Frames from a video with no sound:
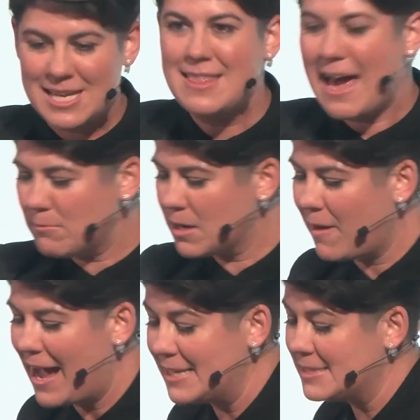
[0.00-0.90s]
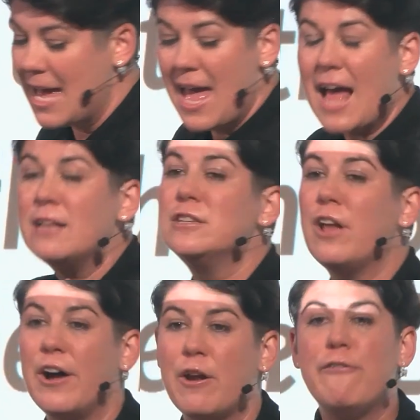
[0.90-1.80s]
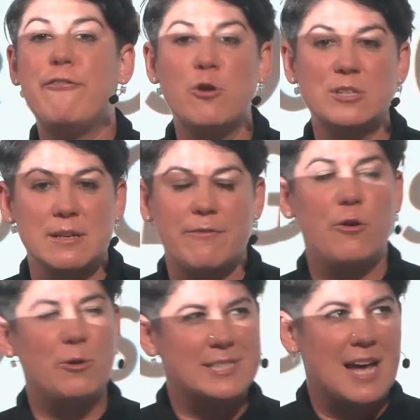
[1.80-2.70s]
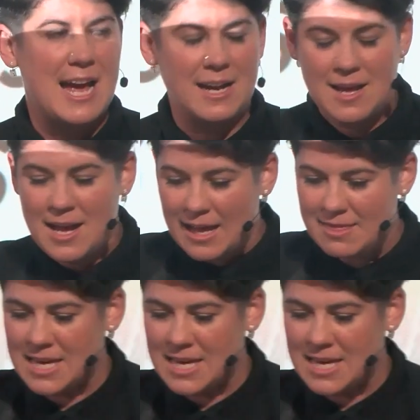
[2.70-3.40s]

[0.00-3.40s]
And that requires a lot of foresight and